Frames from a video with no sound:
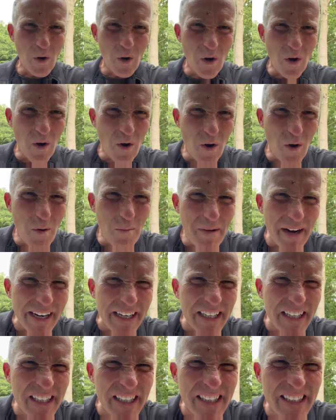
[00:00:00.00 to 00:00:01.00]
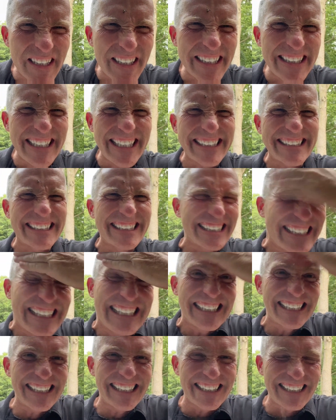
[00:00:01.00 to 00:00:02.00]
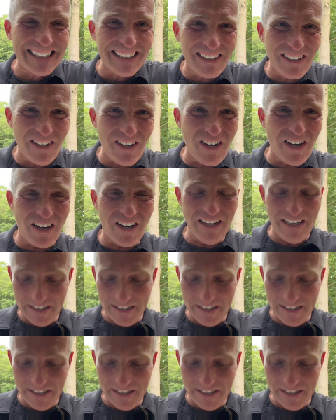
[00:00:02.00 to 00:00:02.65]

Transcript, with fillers: Oh my goodness. Oh,